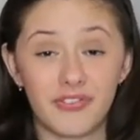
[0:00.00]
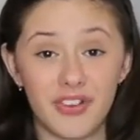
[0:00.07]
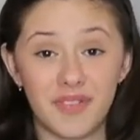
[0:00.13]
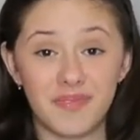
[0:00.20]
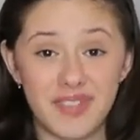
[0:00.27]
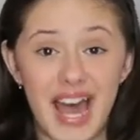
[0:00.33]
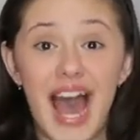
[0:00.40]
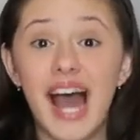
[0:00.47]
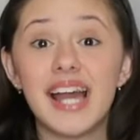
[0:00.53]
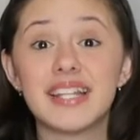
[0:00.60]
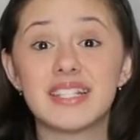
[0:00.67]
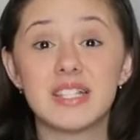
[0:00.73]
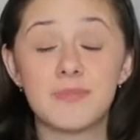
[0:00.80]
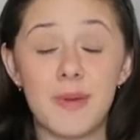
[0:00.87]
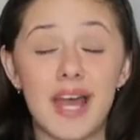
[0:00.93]
from
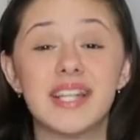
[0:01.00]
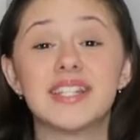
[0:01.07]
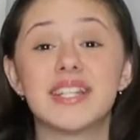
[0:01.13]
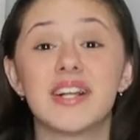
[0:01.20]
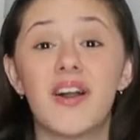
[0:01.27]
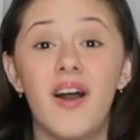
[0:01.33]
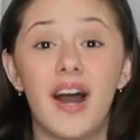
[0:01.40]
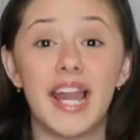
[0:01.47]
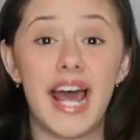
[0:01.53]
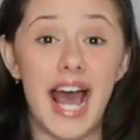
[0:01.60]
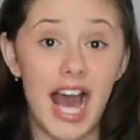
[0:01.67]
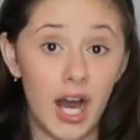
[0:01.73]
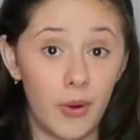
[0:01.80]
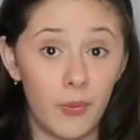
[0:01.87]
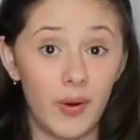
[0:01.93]
that depending on
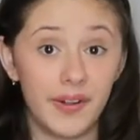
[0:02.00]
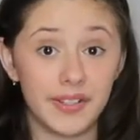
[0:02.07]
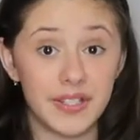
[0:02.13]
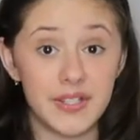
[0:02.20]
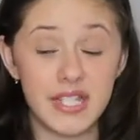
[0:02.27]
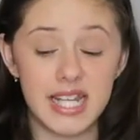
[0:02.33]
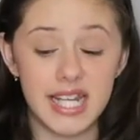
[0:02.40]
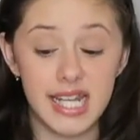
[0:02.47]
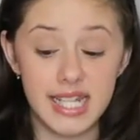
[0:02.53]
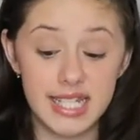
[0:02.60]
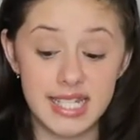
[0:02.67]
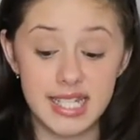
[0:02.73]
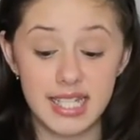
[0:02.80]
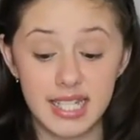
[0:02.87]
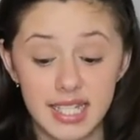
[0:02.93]
how well you did
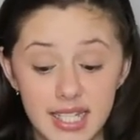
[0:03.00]
it.